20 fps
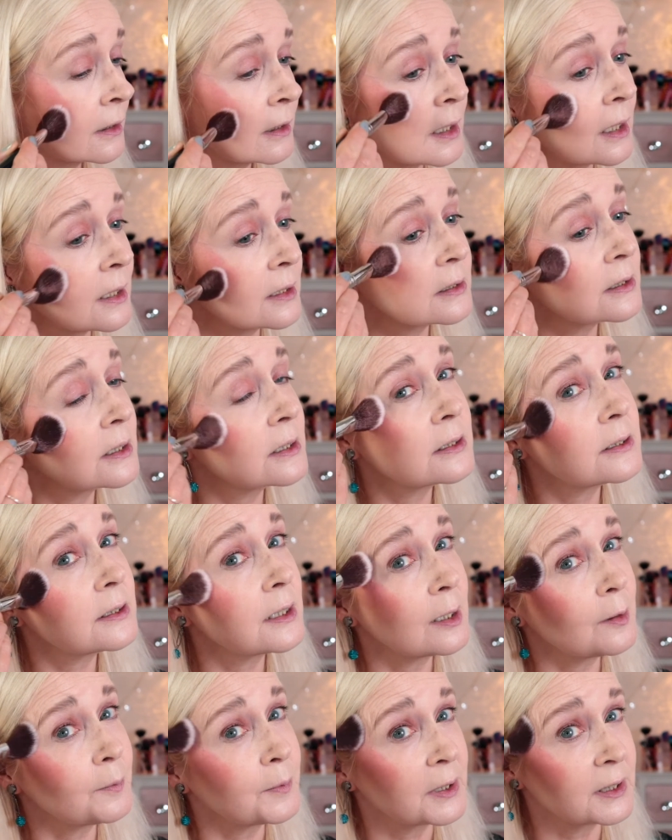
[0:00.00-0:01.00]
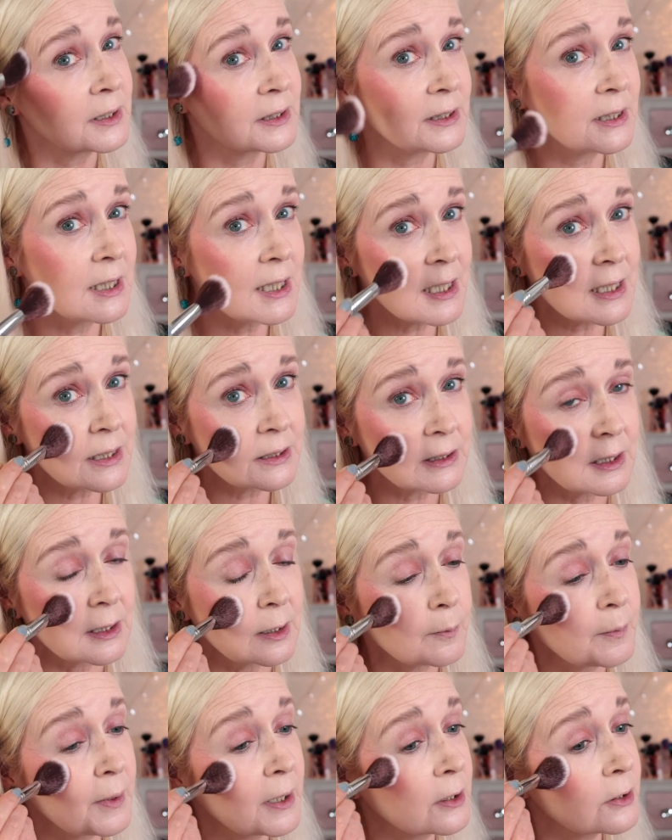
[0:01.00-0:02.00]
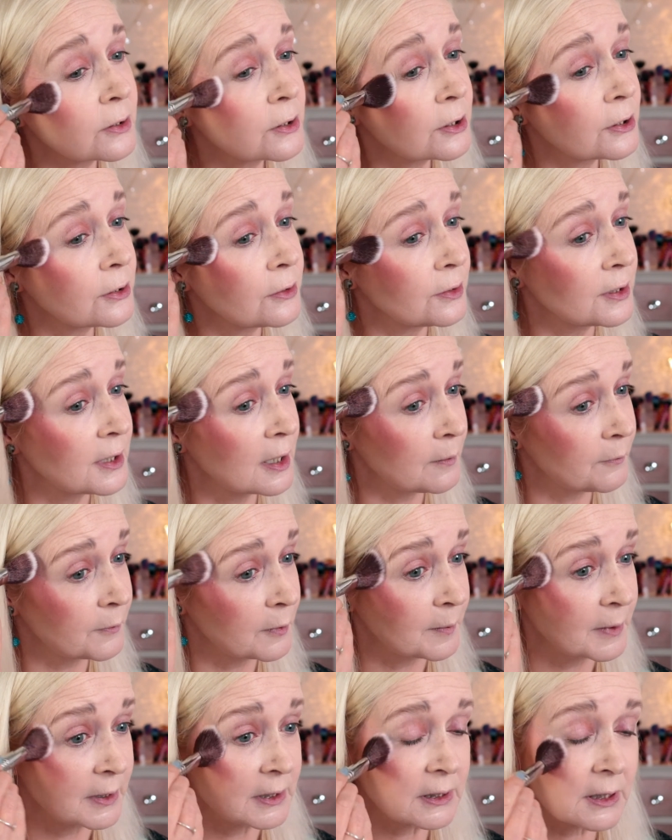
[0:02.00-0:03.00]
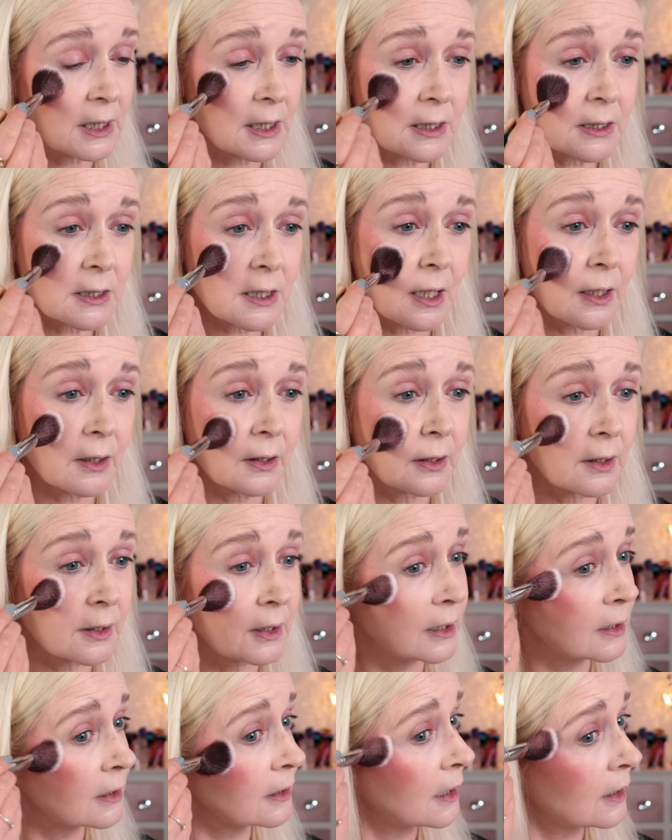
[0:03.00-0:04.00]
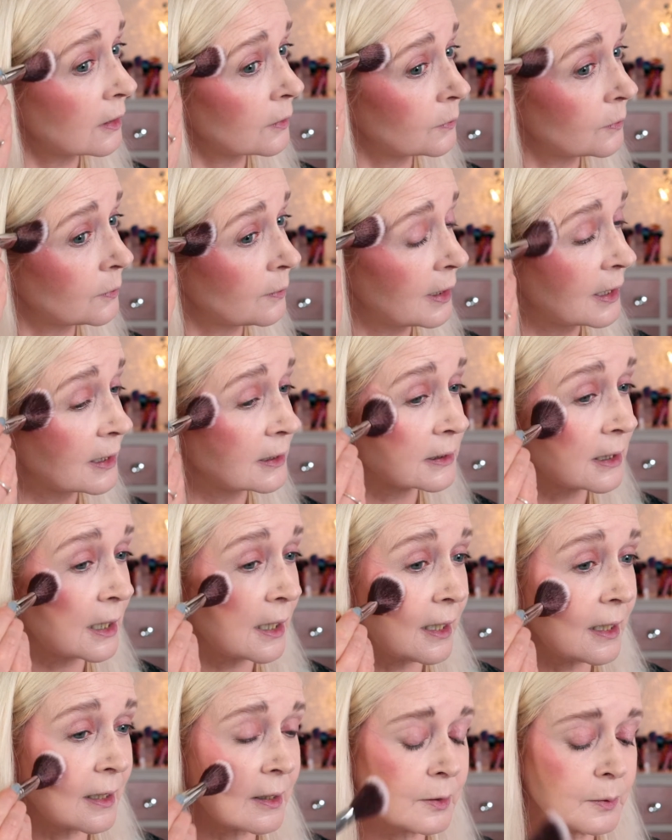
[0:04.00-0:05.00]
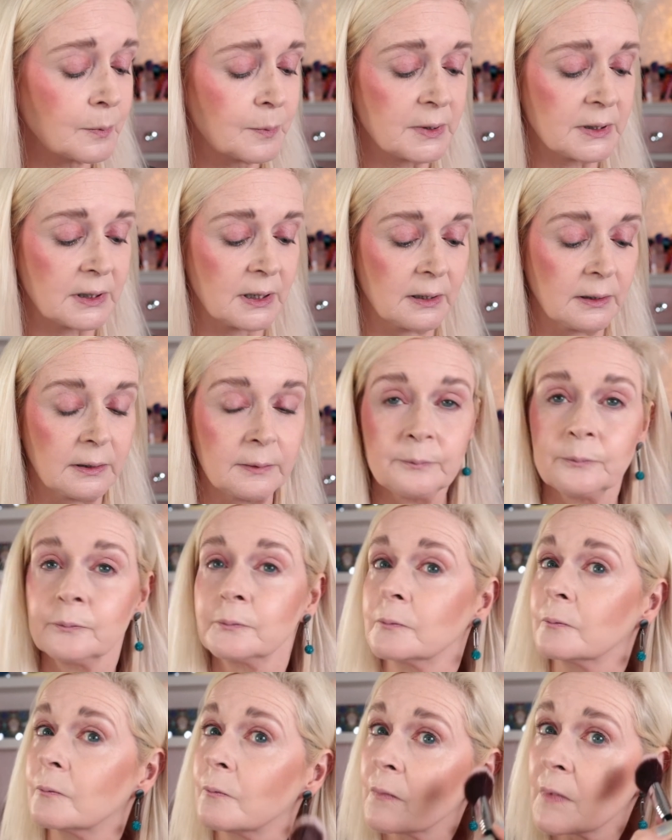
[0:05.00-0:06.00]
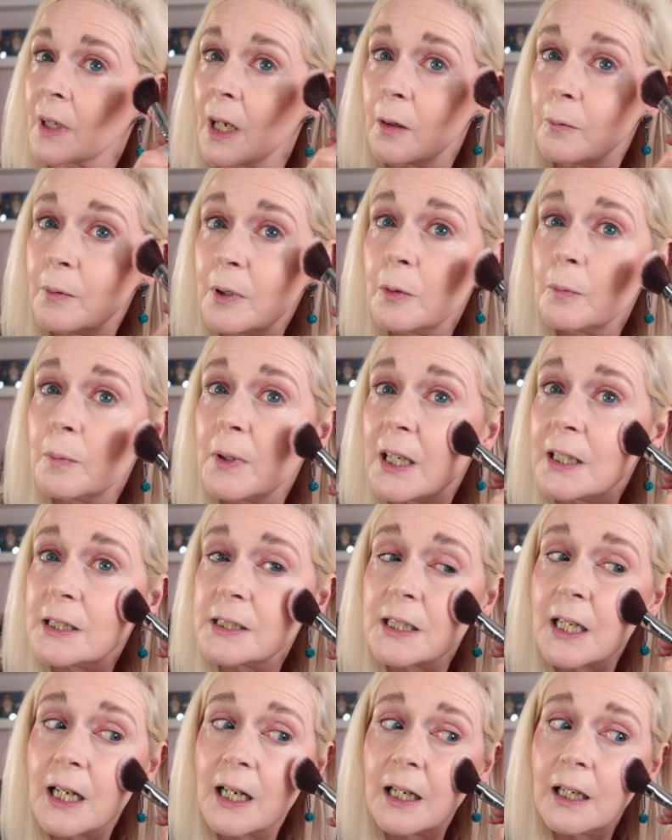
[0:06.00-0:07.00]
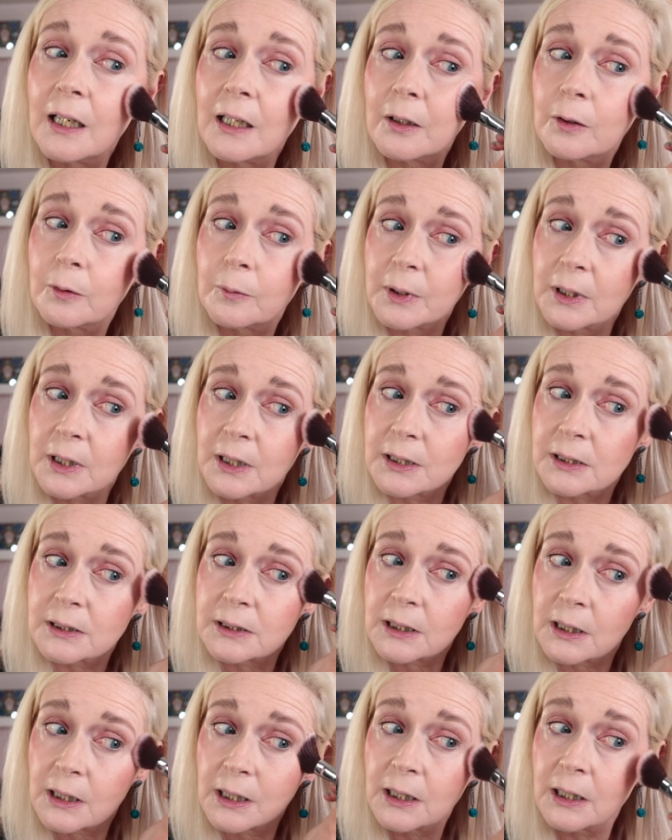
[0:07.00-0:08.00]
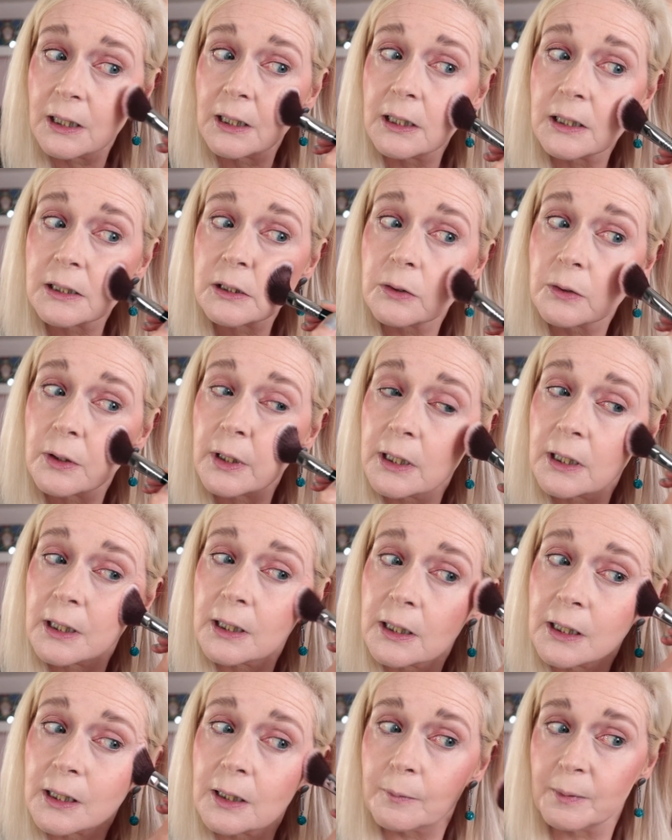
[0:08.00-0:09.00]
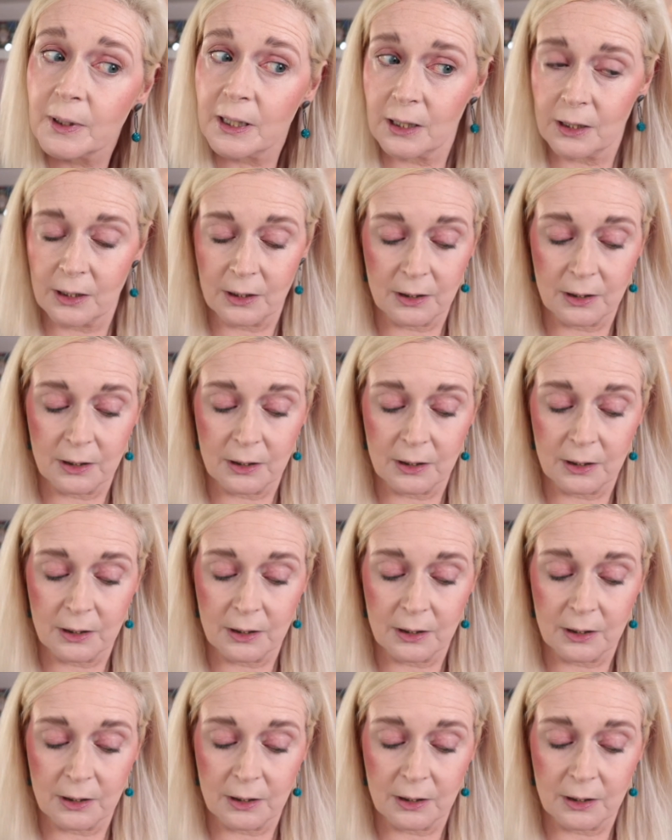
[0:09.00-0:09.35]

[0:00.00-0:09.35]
that's as deep as this and a bit too deep for my skin tone, I think that always helps. I will blend it out because it is looking a little bit